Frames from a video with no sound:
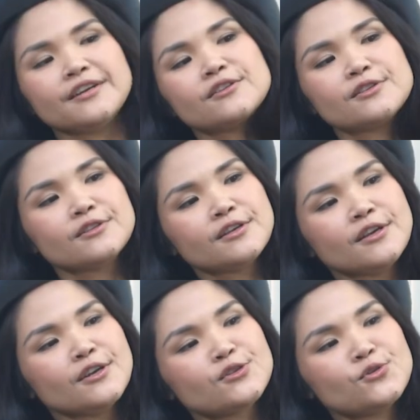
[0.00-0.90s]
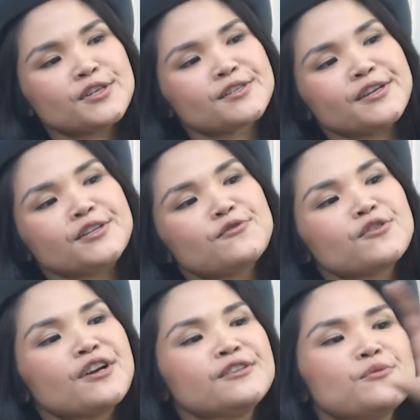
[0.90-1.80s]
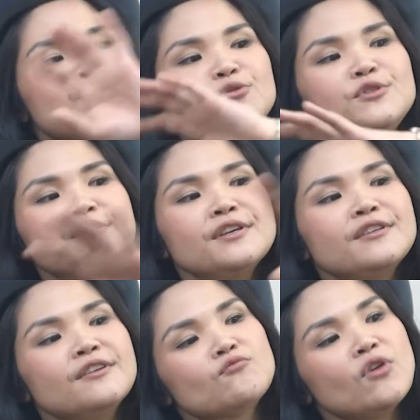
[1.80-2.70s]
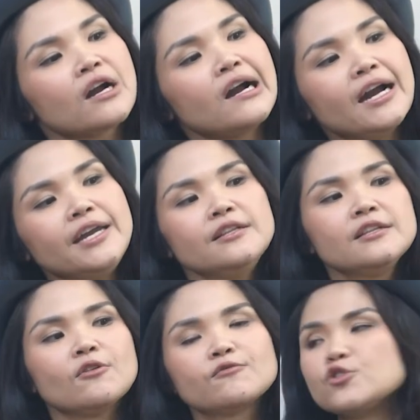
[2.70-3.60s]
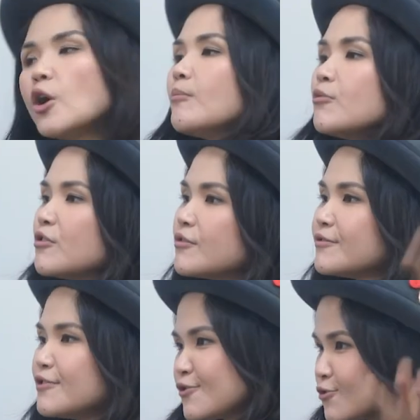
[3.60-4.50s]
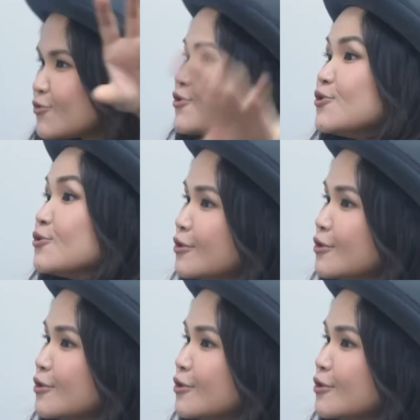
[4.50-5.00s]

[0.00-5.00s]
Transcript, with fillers: and whatnot. So there's like different kinds of beauties, and then what kind of job suits you?